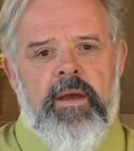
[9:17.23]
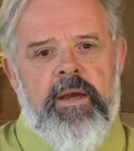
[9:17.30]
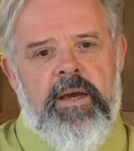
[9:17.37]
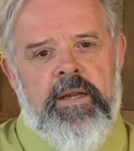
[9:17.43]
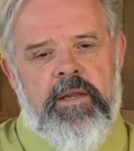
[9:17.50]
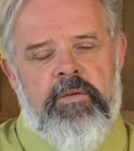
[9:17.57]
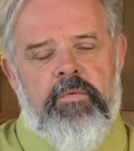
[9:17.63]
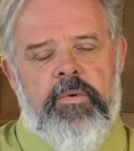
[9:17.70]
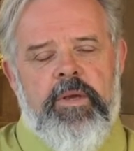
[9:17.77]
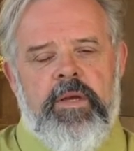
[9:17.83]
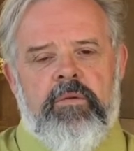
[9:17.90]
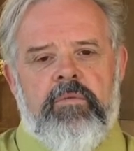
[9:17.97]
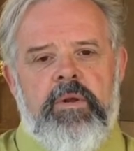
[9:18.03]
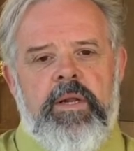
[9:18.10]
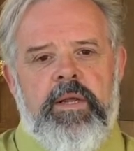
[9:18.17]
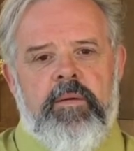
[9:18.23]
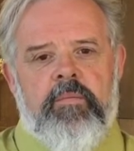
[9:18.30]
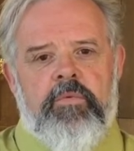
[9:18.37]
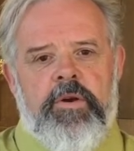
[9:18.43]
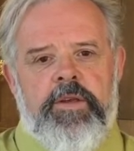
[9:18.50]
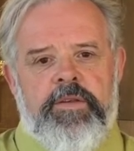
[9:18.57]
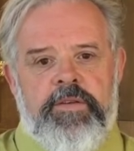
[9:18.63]
And if we can really
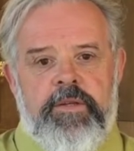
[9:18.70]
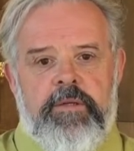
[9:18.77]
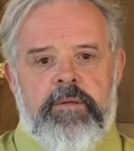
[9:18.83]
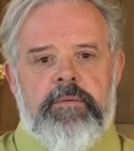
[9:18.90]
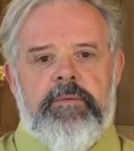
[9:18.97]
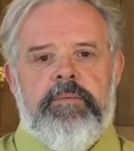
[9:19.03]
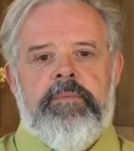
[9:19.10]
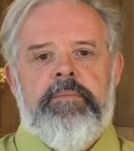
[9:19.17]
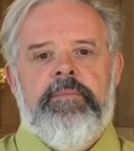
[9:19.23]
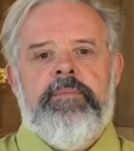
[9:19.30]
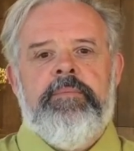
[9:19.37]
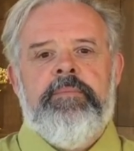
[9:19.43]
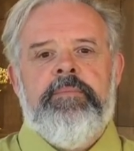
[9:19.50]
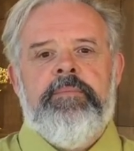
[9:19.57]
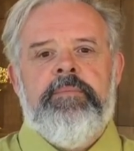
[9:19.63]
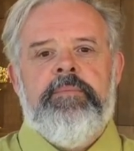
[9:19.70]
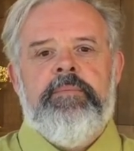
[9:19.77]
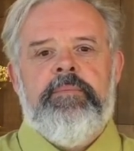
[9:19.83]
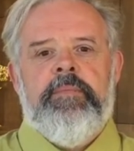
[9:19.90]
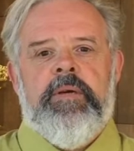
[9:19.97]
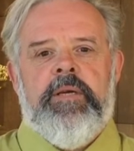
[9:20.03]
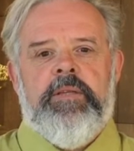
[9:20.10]
embrace it
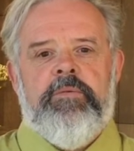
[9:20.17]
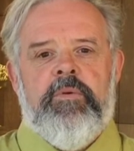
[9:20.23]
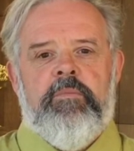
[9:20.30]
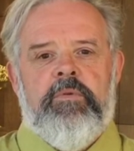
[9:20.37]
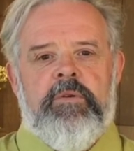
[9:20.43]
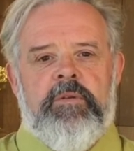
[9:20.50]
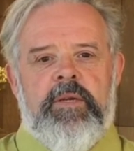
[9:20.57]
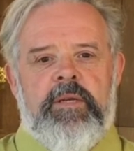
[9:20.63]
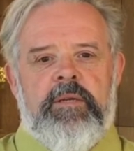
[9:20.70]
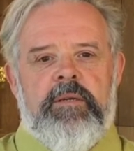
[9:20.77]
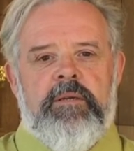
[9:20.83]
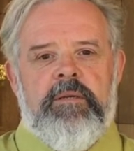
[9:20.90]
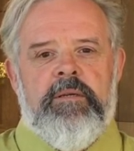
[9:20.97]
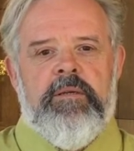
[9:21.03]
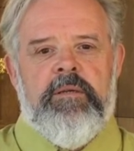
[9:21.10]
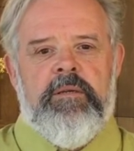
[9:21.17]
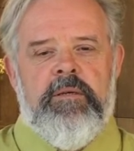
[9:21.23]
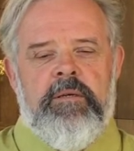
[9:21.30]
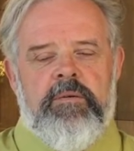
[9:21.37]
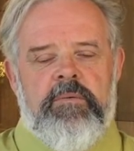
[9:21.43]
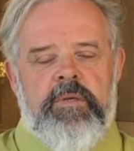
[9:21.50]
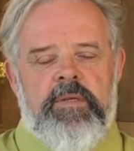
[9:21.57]
as we breathe in,
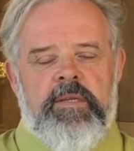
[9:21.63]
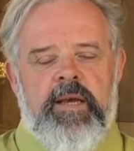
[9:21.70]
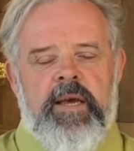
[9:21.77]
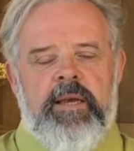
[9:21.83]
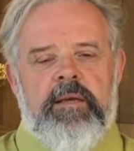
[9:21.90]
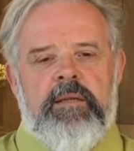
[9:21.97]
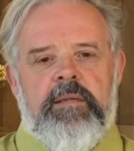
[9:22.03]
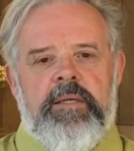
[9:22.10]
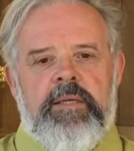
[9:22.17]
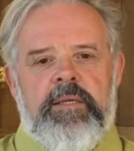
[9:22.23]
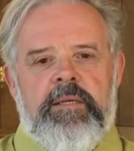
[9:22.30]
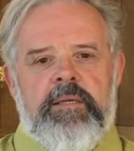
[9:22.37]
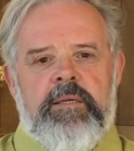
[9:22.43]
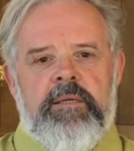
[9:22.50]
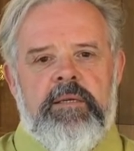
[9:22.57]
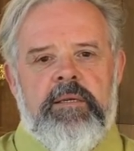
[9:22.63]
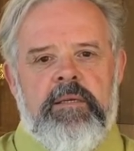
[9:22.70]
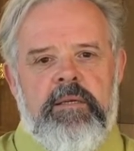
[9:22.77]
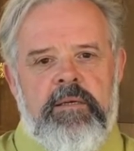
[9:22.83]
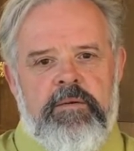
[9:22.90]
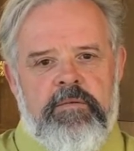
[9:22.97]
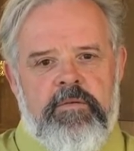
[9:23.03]
recycle it
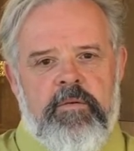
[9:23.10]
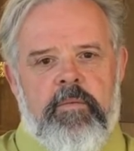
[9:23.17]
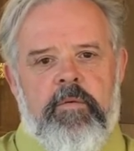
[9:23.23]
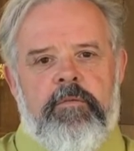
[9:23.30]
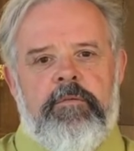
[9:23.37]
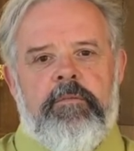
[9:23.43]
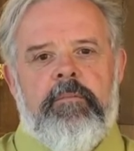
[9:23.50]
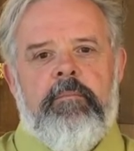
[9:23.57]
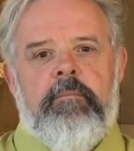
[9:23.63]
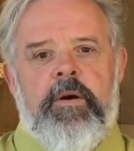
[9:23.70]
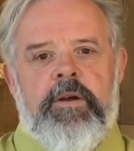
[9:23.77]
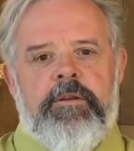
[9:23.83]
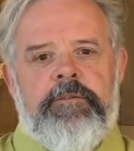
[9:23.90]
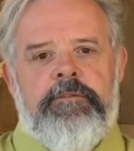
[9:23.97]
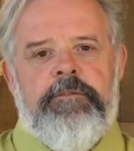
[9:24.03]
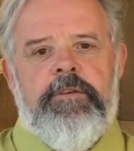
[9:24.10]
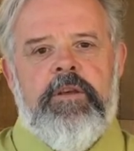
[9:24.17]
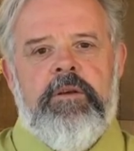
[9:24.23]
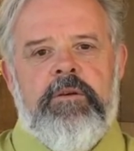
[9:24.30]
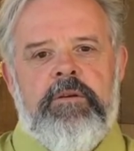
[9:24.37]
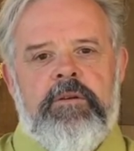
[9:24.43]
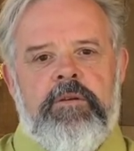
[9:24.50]
from a mind of
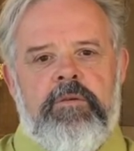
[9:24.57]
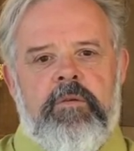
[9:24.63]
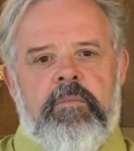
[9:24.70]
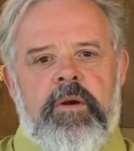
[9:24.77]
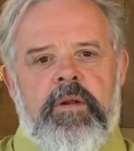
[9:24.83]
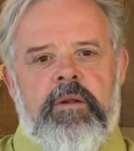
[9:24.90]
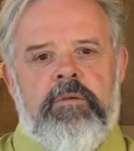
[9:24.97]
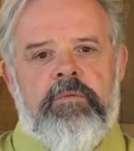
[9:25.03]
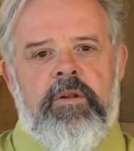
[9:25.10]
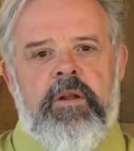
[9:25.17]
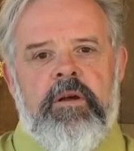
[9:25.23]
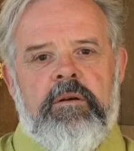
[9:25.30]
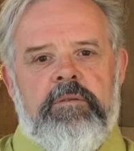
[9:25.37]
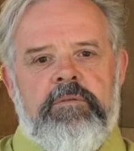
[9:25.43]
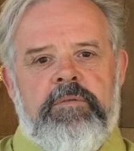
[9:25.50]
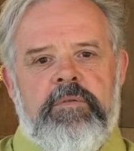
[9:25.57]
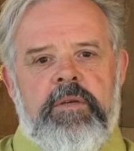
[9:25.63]
fear into a mind of love,